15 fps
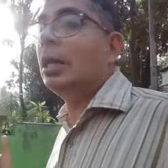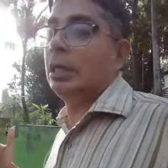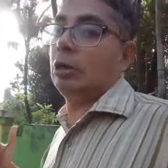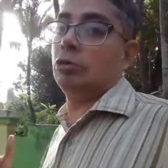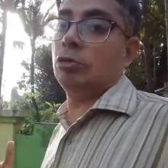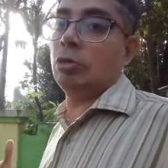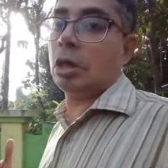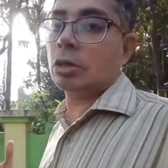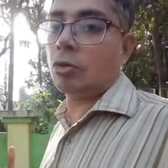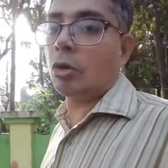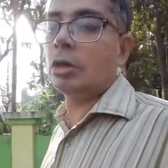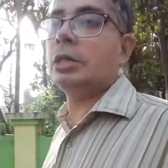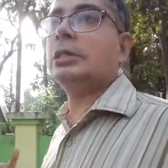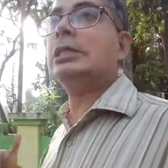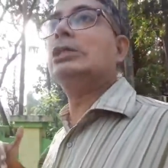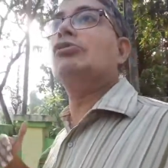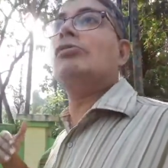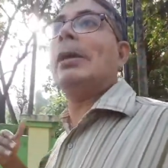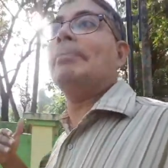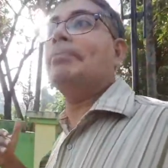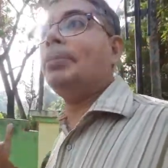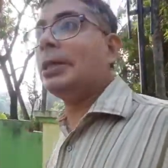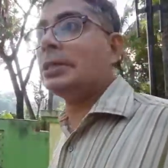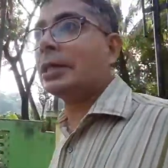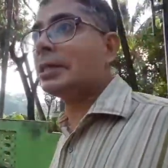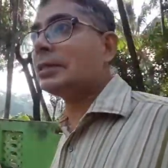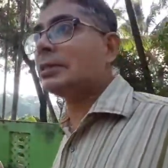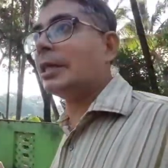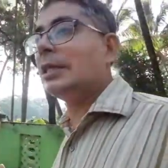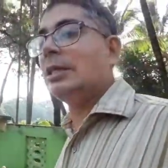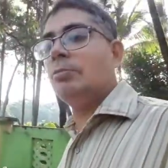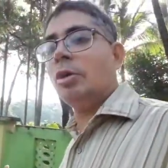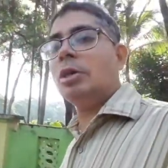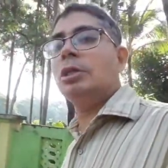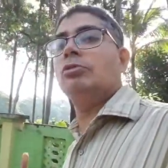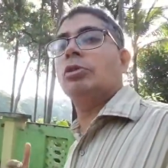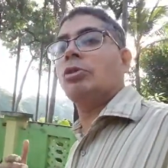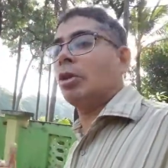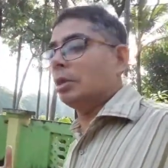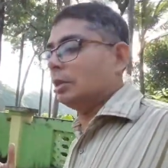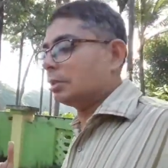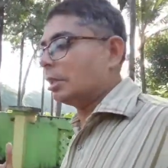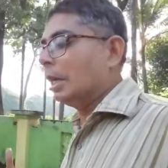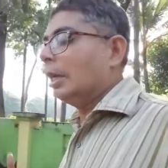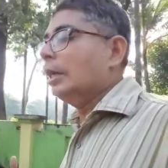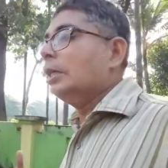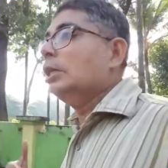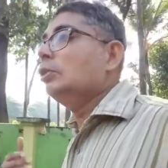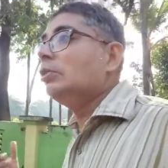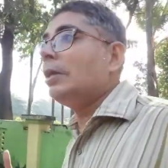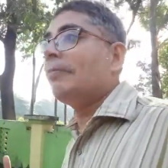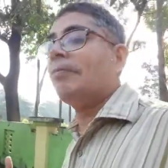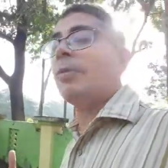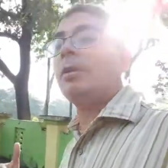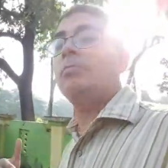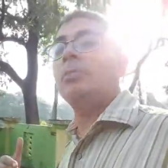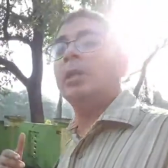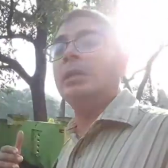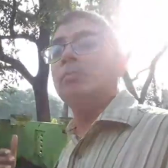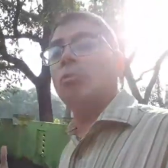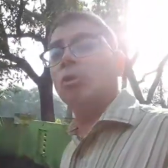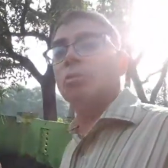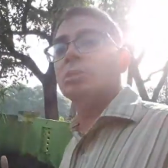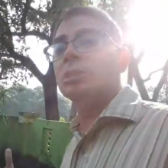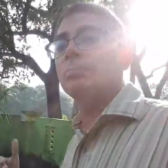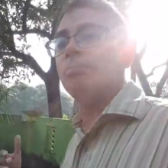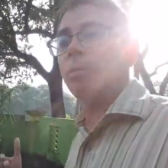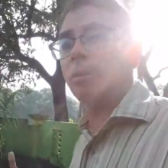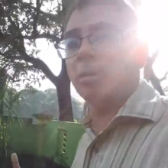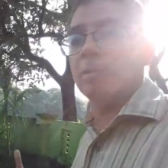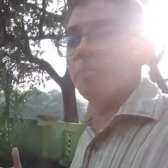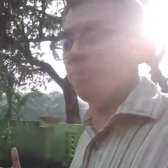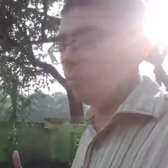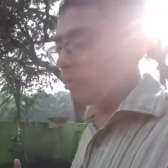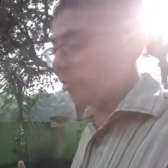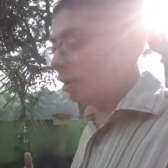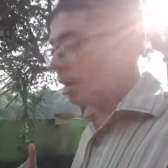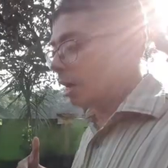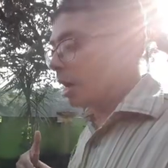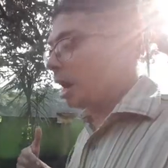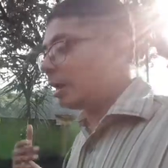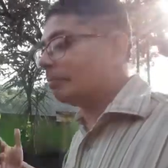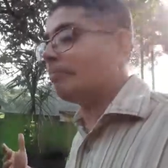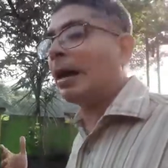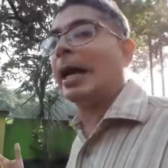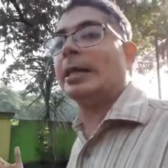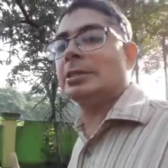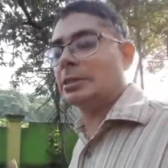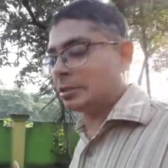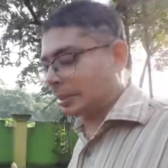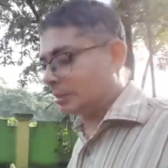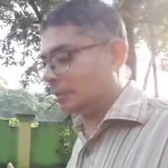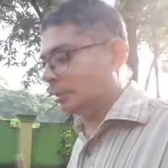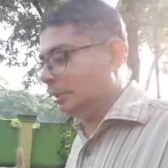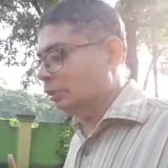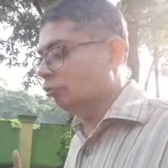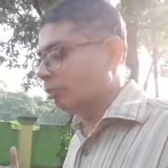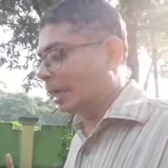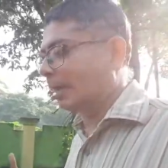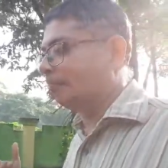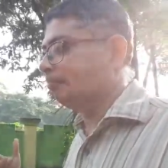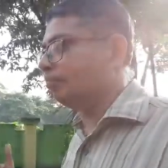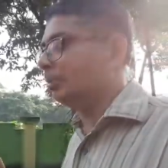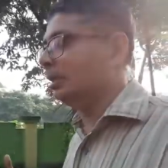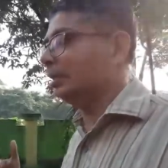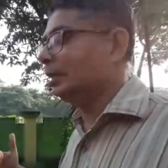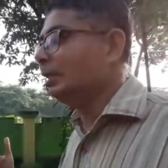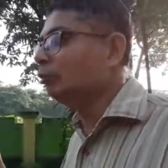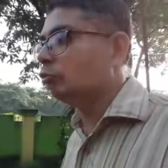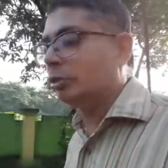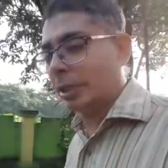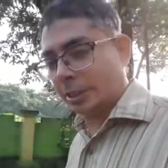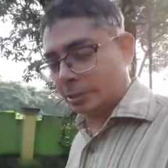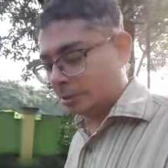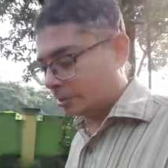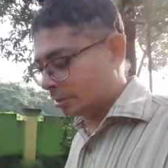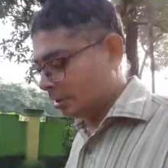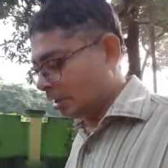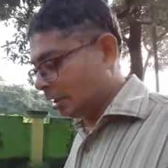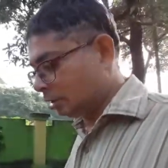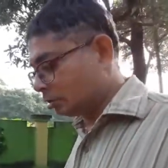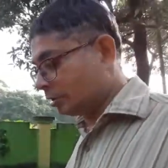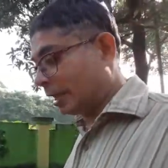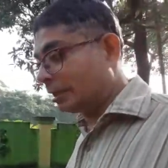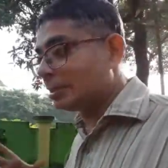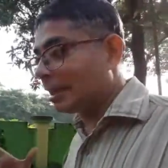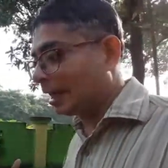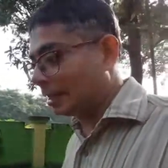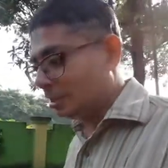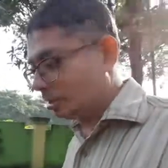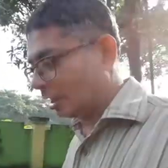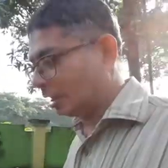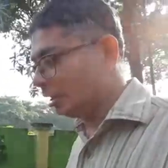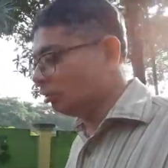You do not call it UMP test anymore, you call it uniformly most powerful unbiased test, UMPU test. So that is the idea.